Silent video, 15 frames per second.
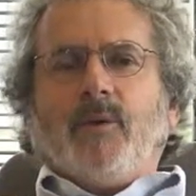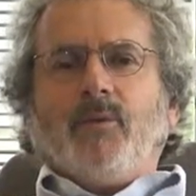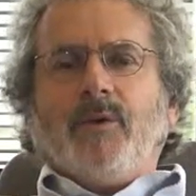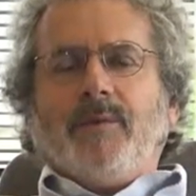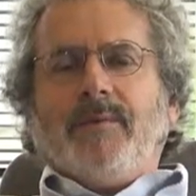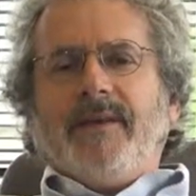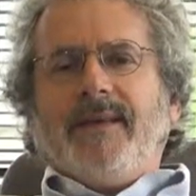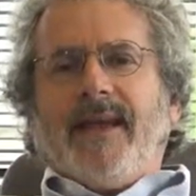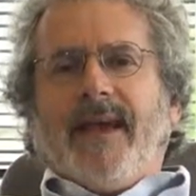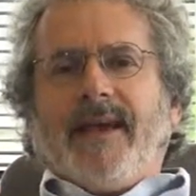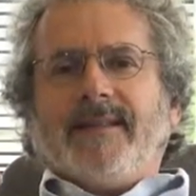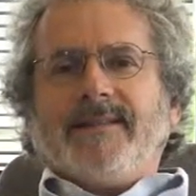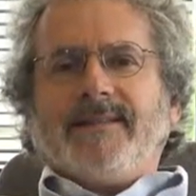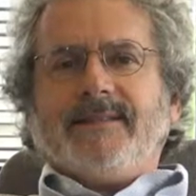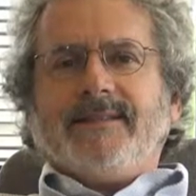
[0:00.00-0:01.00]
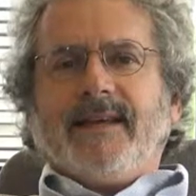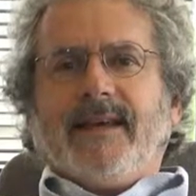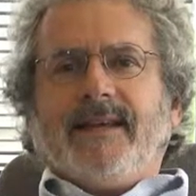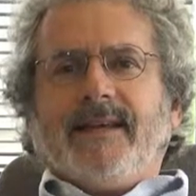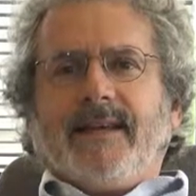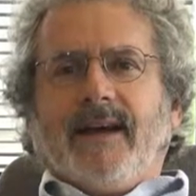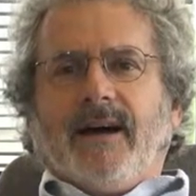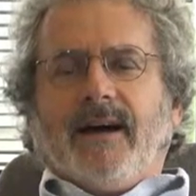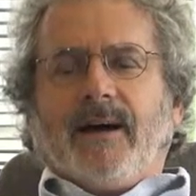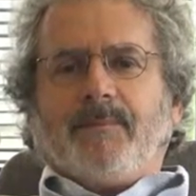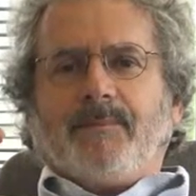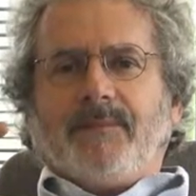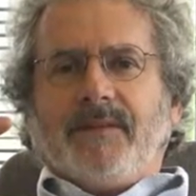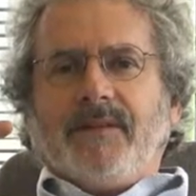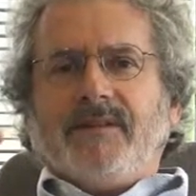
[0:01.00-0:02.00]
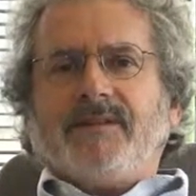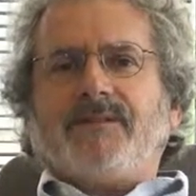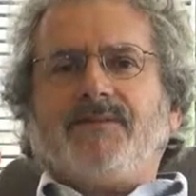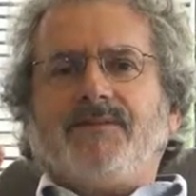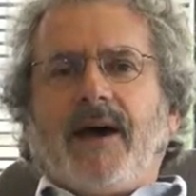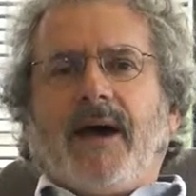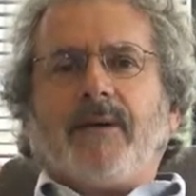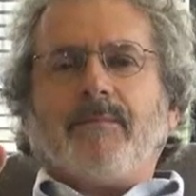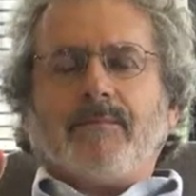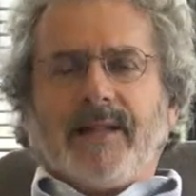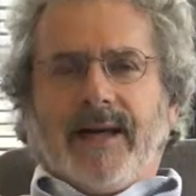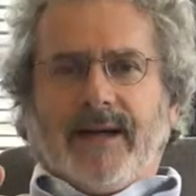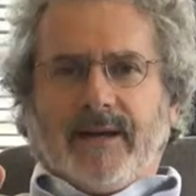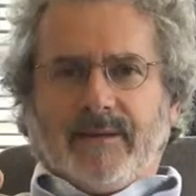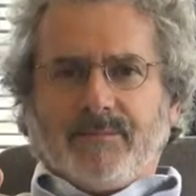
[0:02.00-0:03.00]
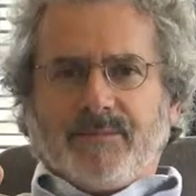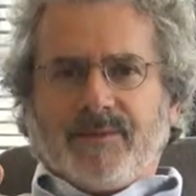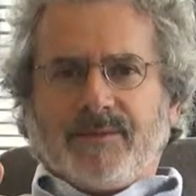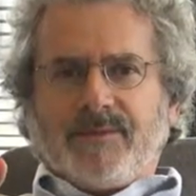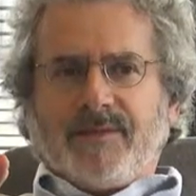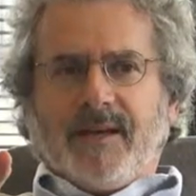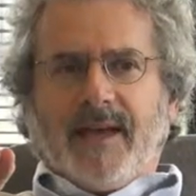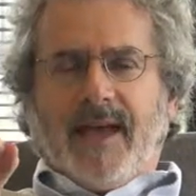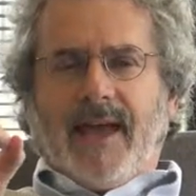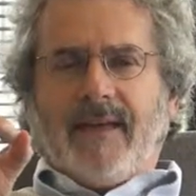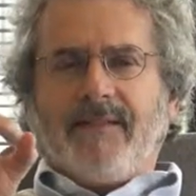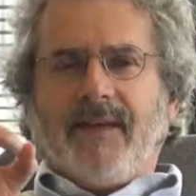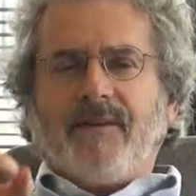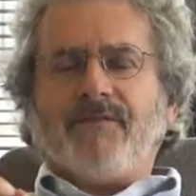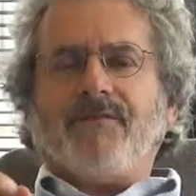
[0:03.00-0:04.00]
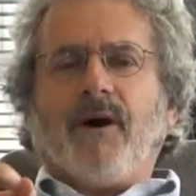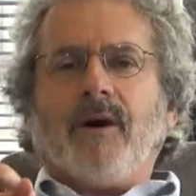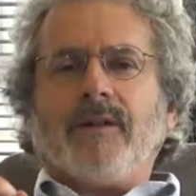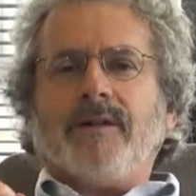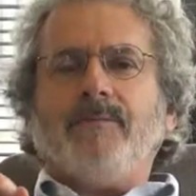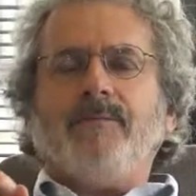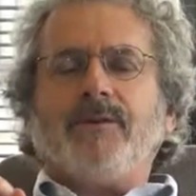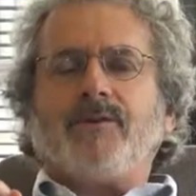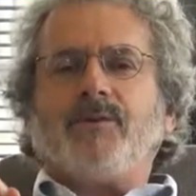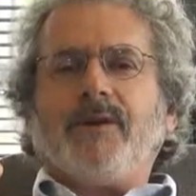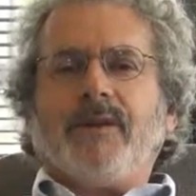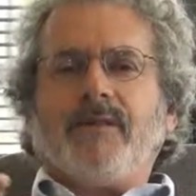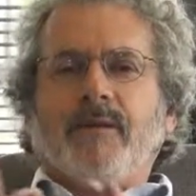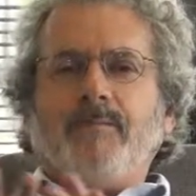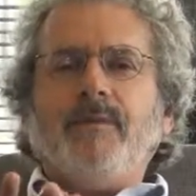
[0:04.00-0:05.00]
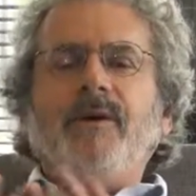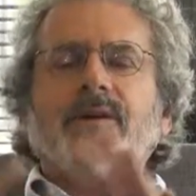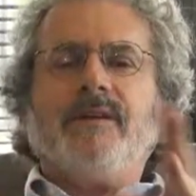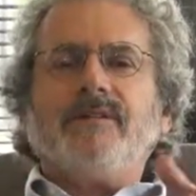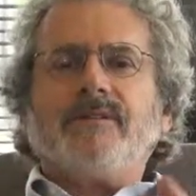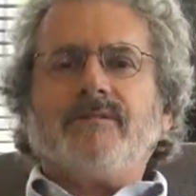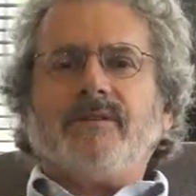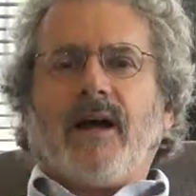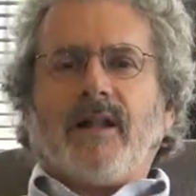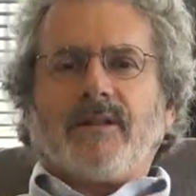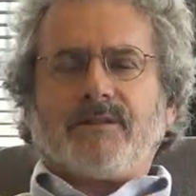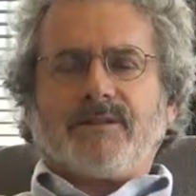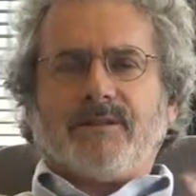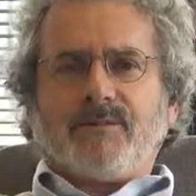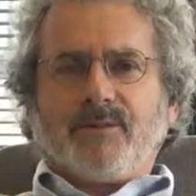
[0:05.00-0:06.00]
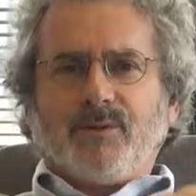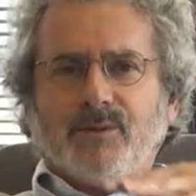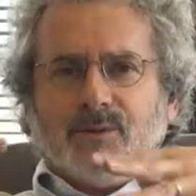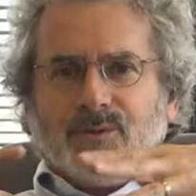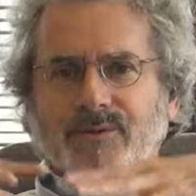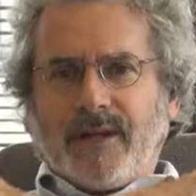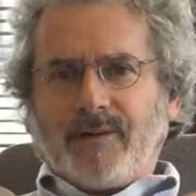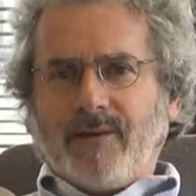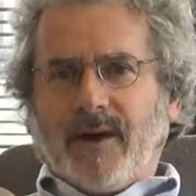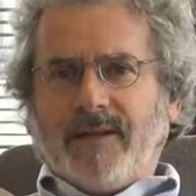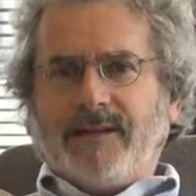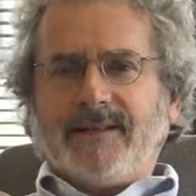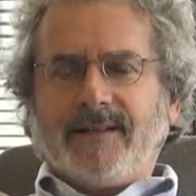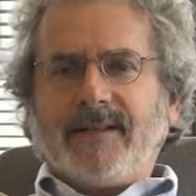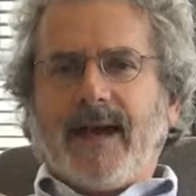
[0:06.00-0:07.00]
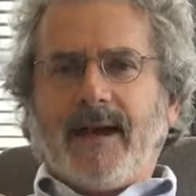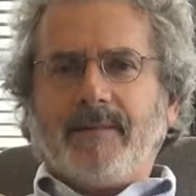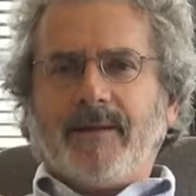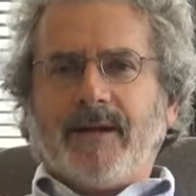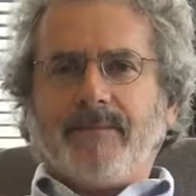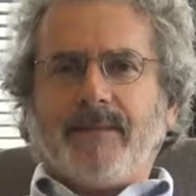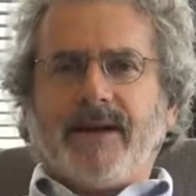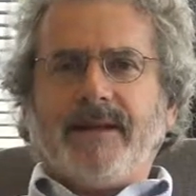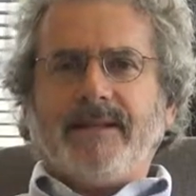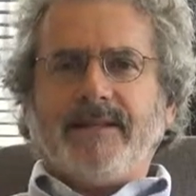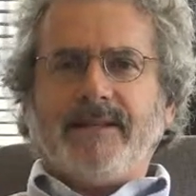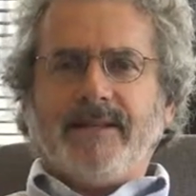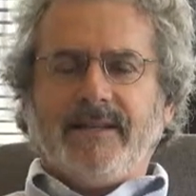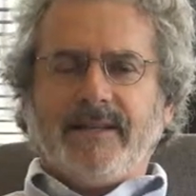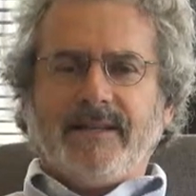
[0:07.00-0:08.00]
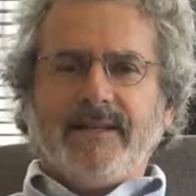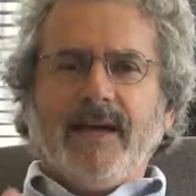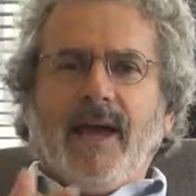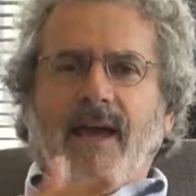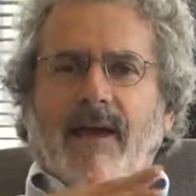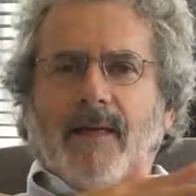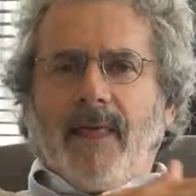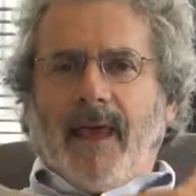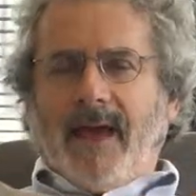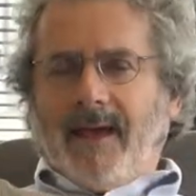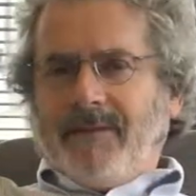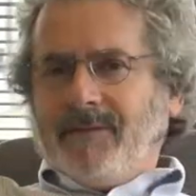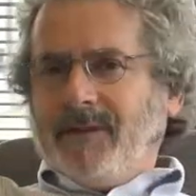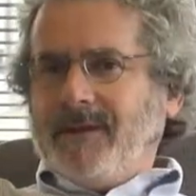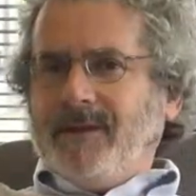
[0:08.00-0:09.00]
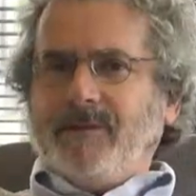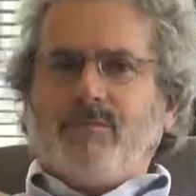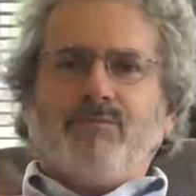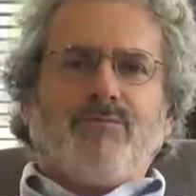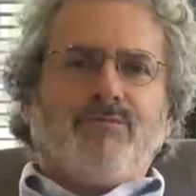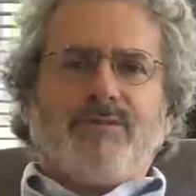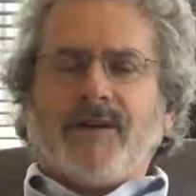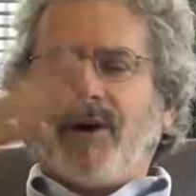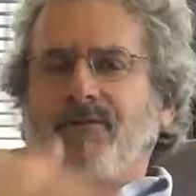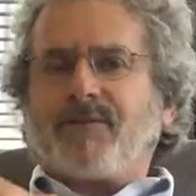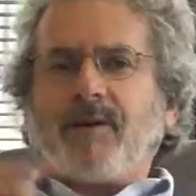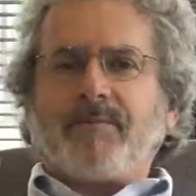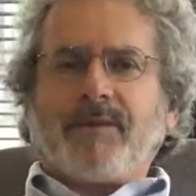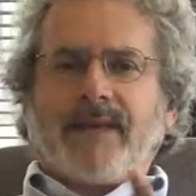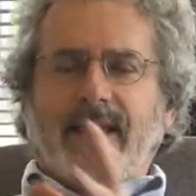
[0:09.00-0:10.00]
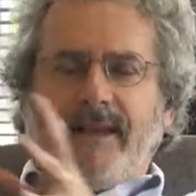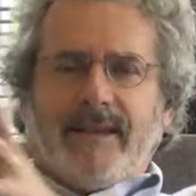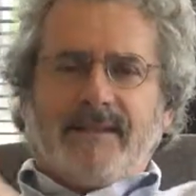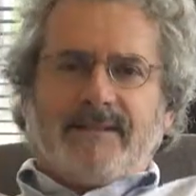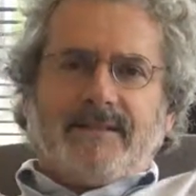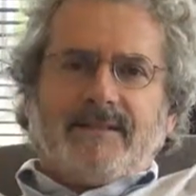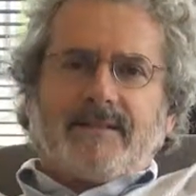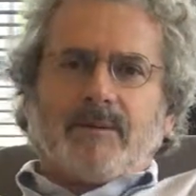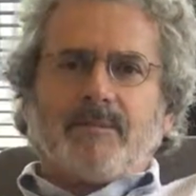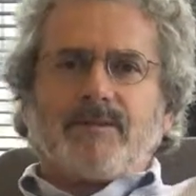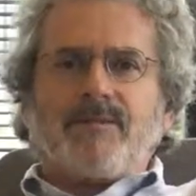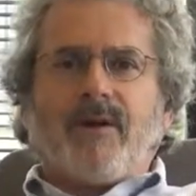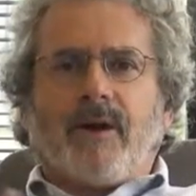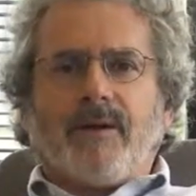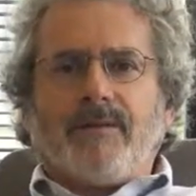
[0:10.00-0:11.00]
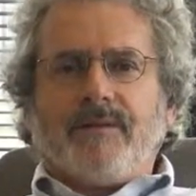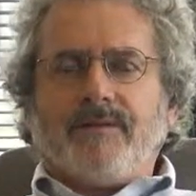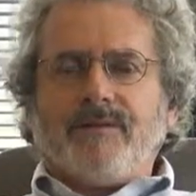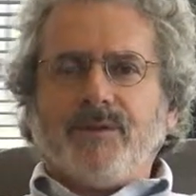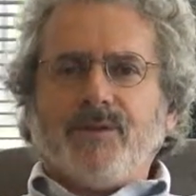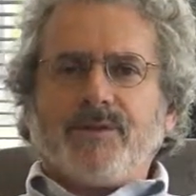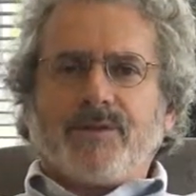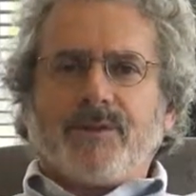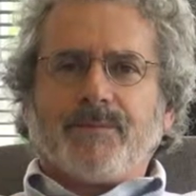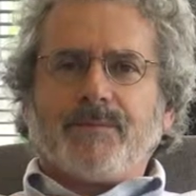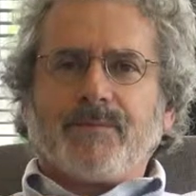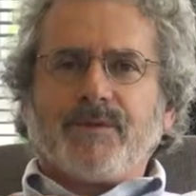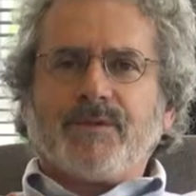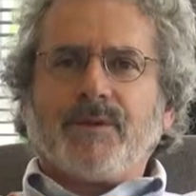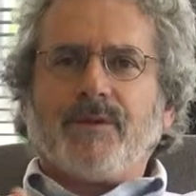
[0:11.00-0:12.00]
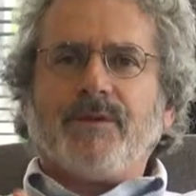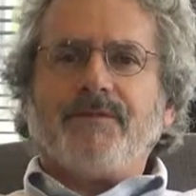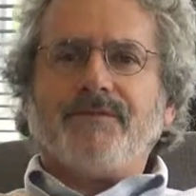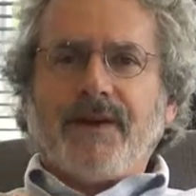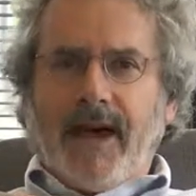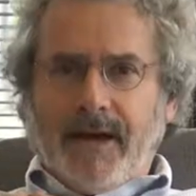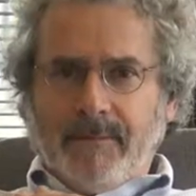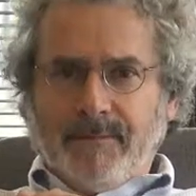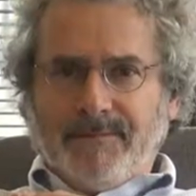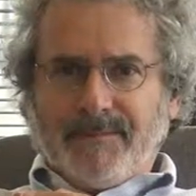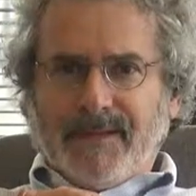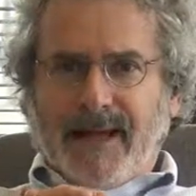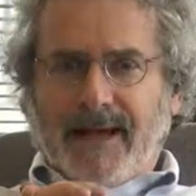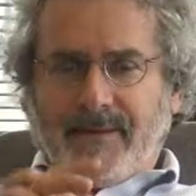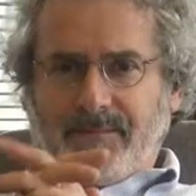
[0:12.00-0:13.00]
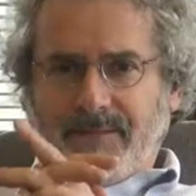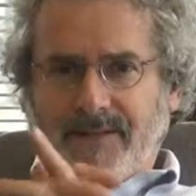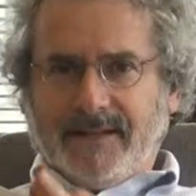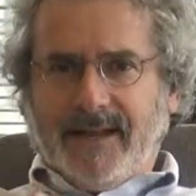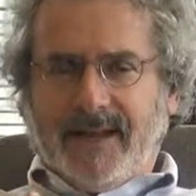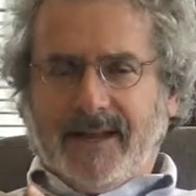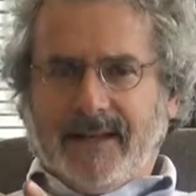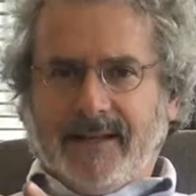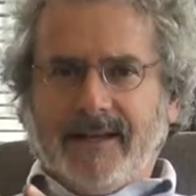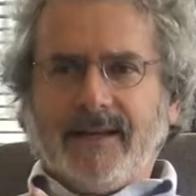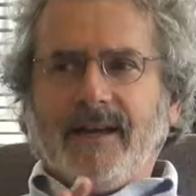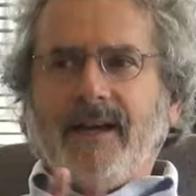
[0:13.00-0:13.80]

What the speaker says: we began setting up these fab labs. And they fall in between the millions of dollars of tools I run in a lab at MIT and the self-replicating systems far in the future. So the fab lab today